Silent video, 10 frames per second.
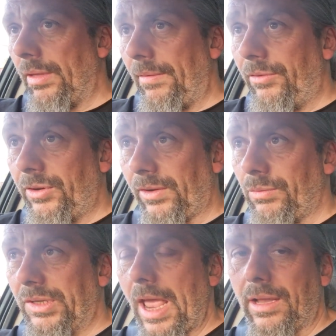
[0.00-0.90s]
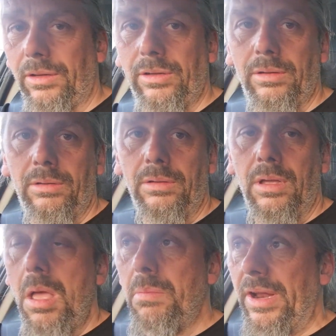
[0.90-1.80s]
then, just for a second,
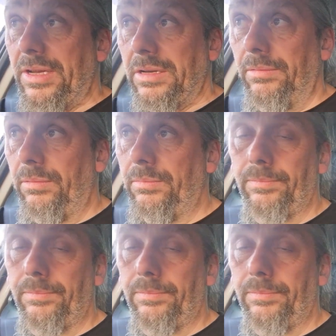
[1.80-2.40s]
but I didn't.